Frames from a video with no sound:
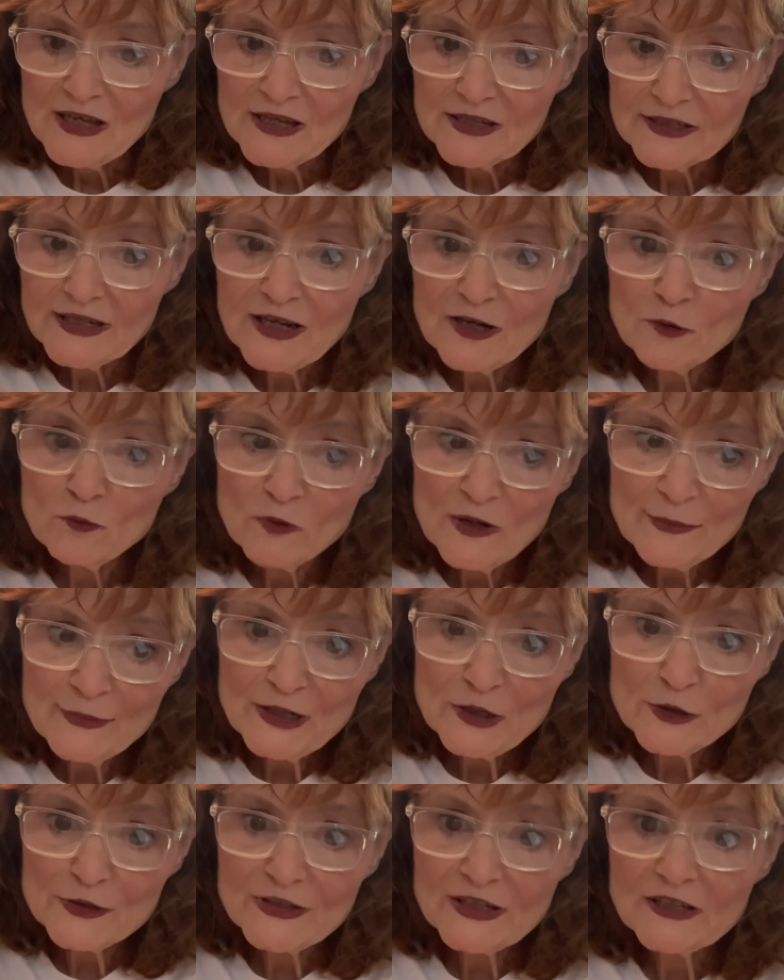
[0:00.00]
Now, women
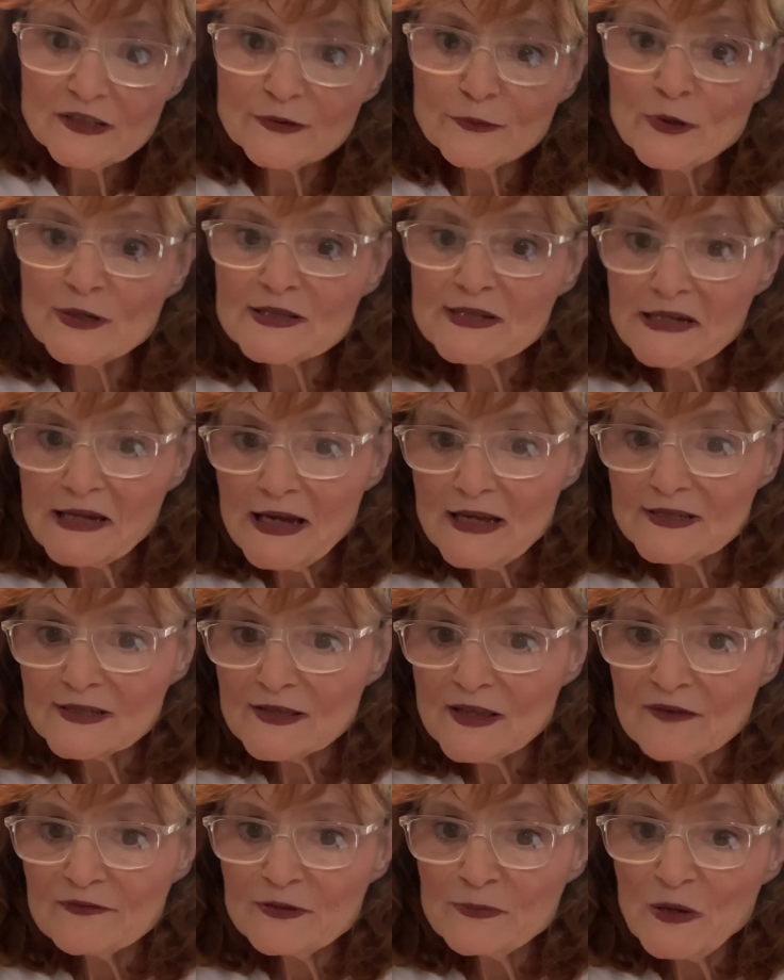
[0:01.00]
aren't the only ones to cast
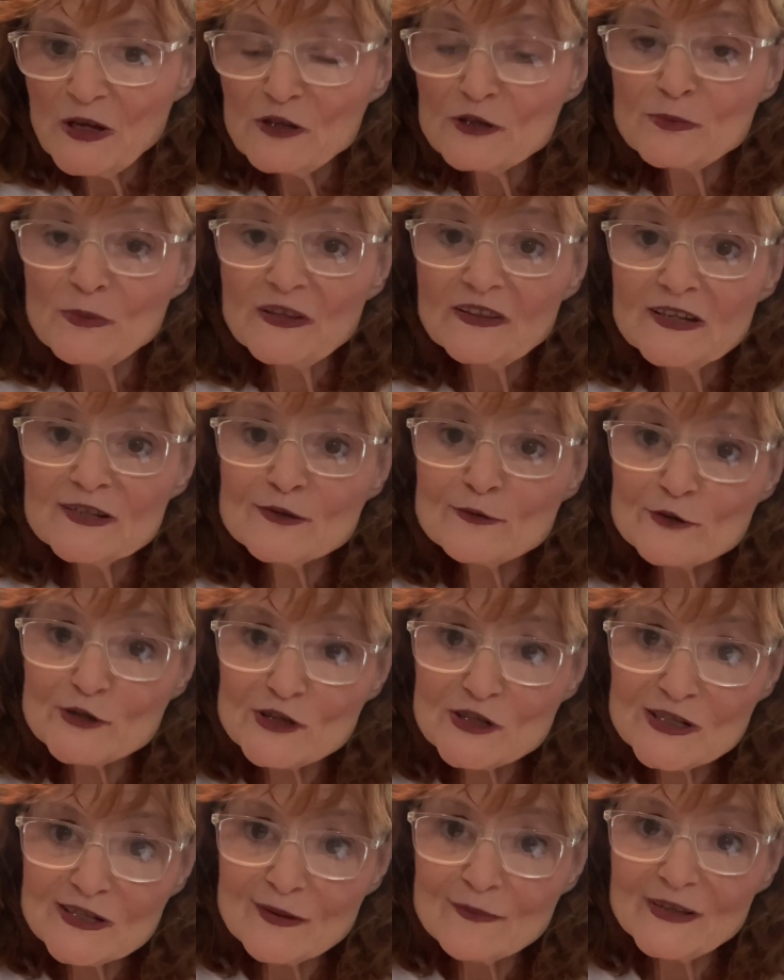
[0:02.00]
love spells, but these are
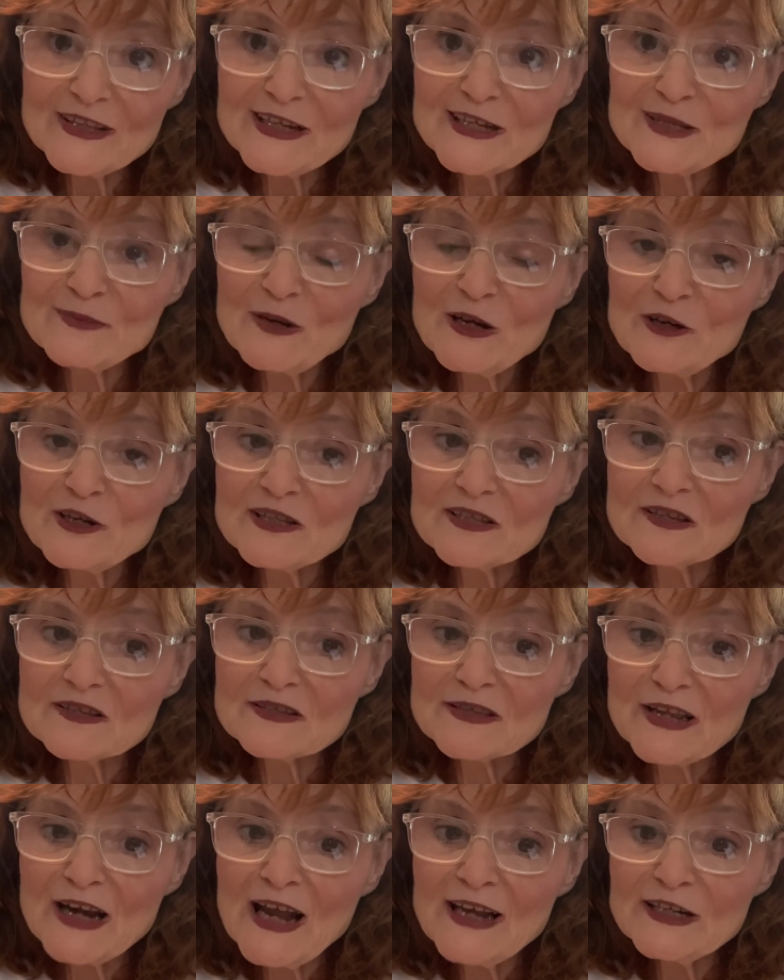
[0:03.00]
just some of the experiences
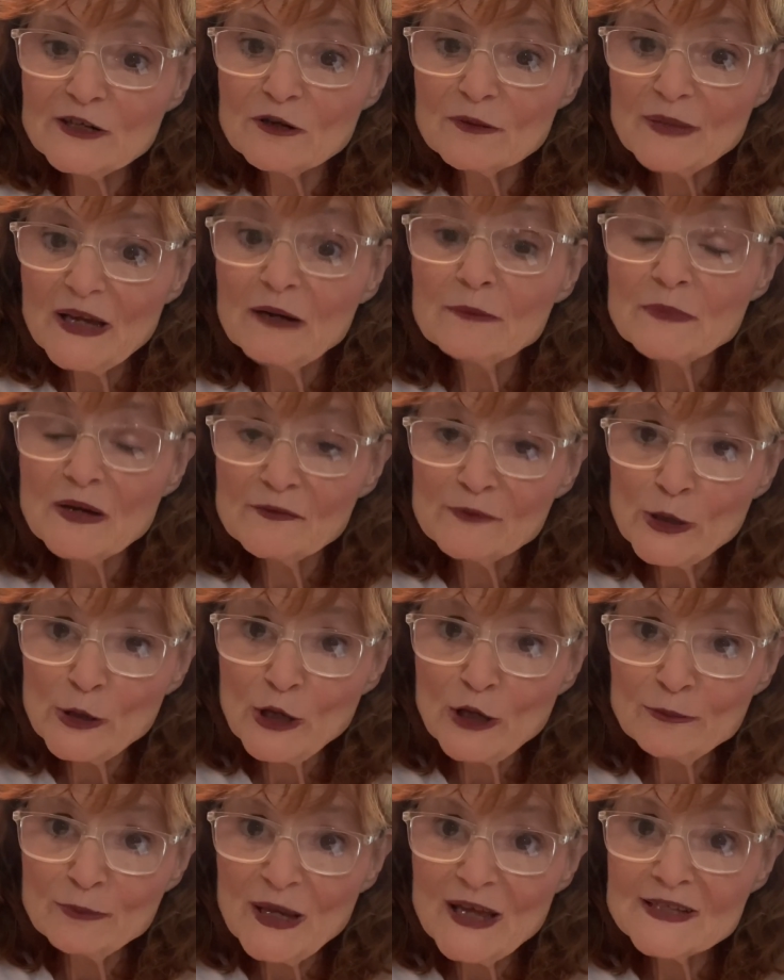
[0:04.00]
that I know about. My
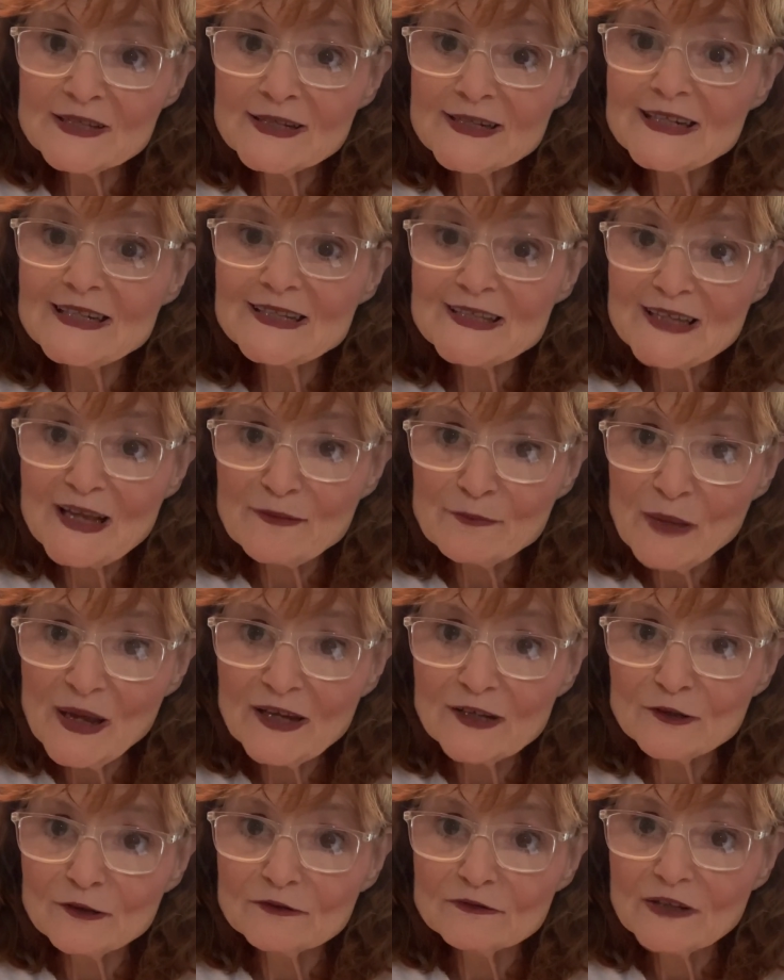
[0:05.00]
Virgo bestie is a
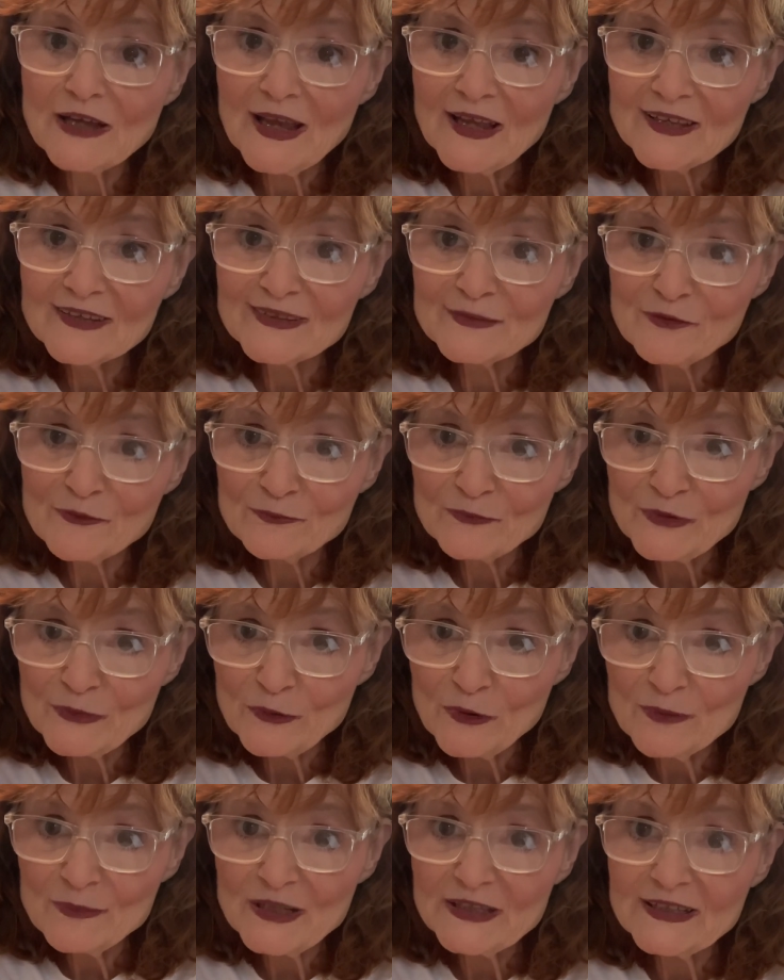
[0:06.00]
male, and the
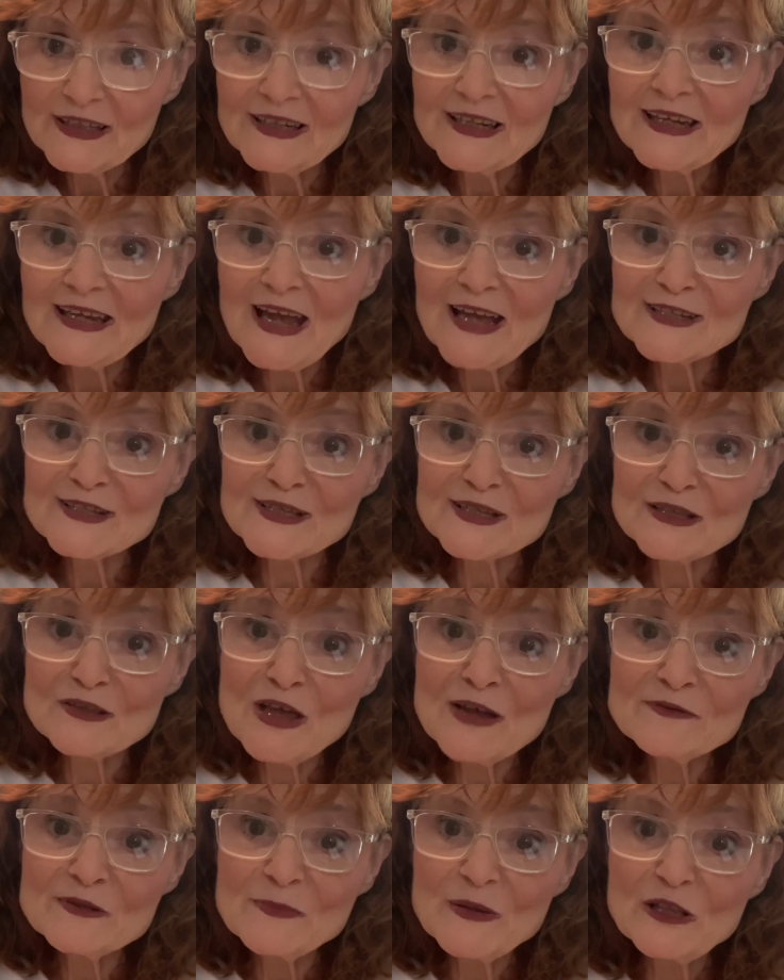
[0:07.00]
woman that he cast the
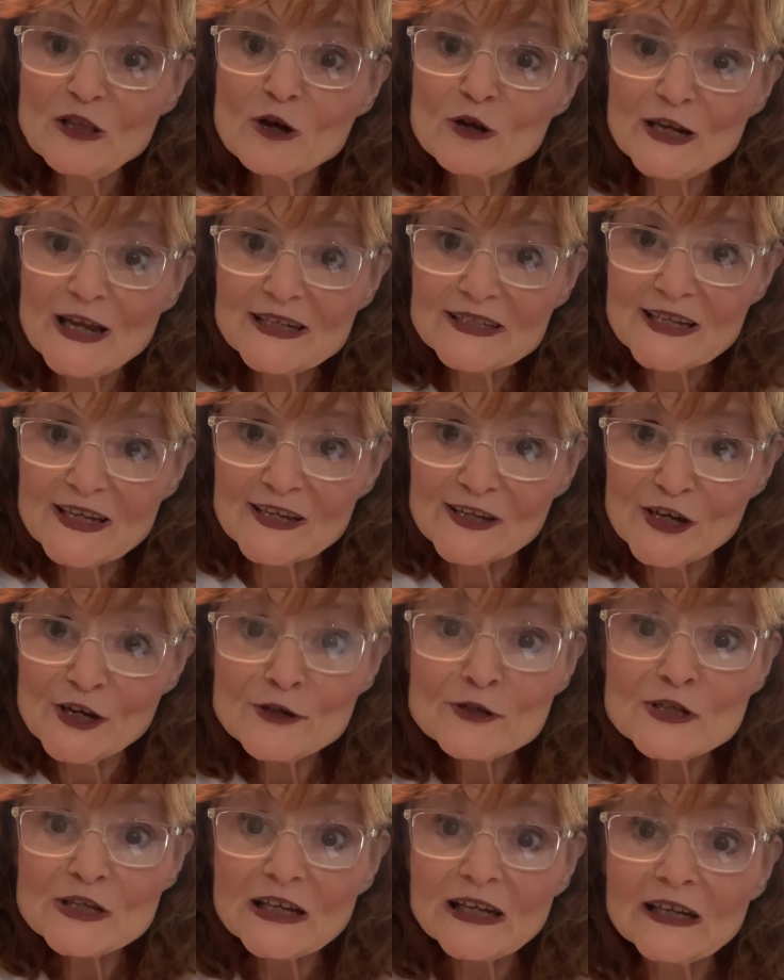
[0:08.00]
love spell on 18
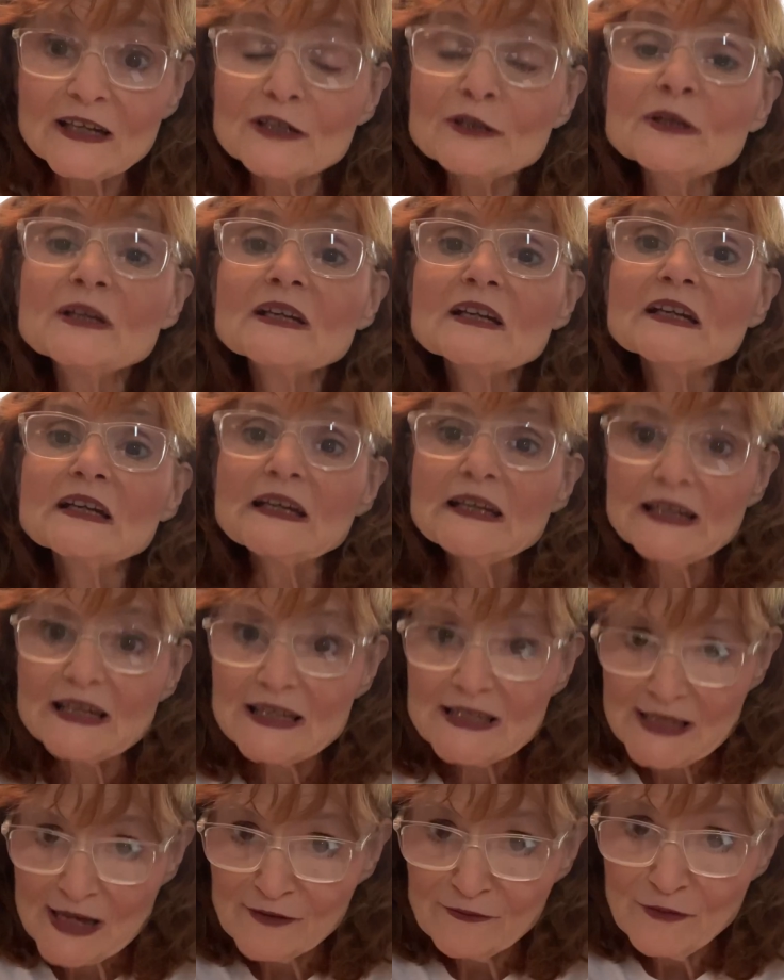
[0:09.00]
years ago
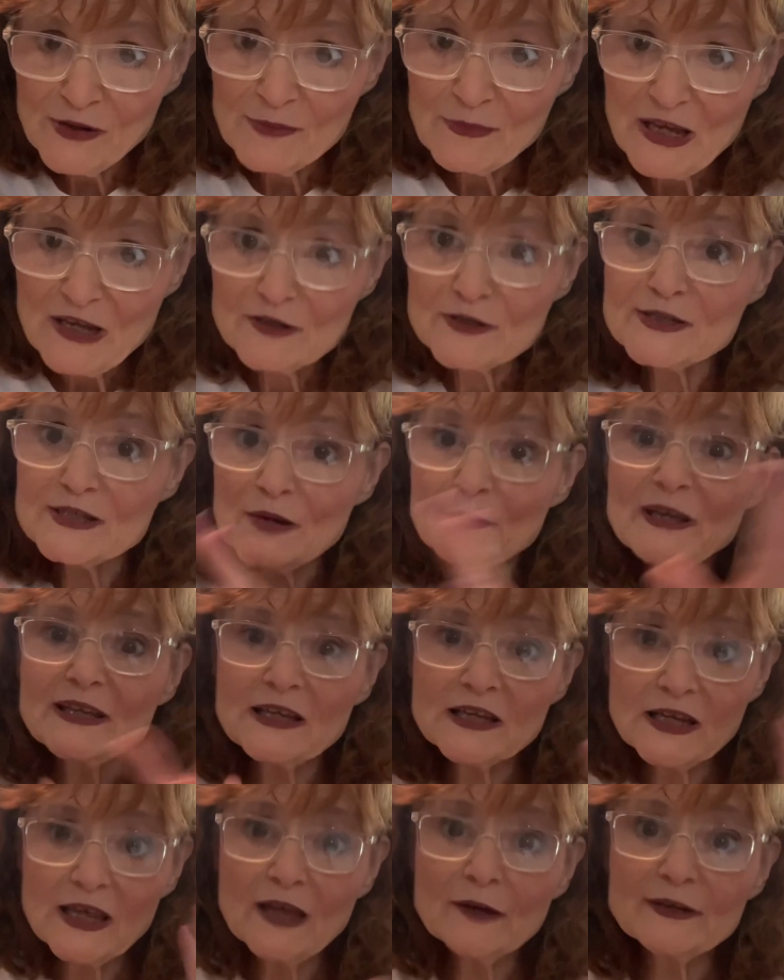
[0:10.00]
is a female, so it
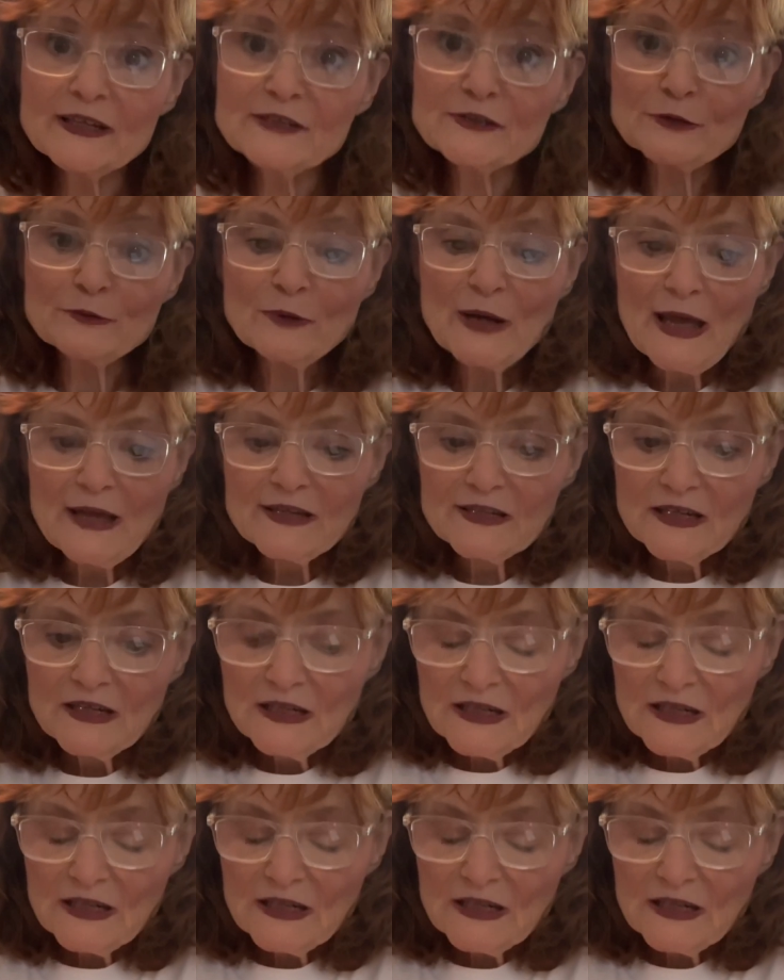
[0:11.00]
can go either way.